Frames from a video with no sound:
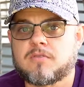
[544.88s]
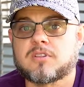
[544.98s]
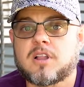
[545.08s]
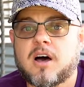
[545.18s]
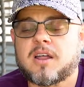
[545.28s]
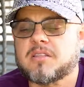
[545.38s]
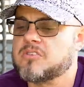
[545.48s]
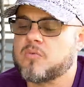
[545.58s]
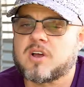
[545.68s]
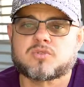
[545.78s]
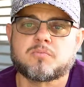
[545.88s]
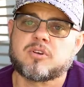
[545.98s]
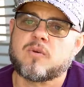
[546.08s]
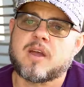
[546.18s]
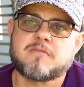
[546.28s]
the lot. The rest will be
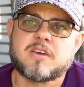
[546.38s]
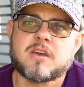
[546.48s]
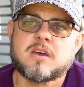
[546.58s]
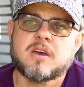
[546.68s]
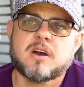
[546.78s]
gravy.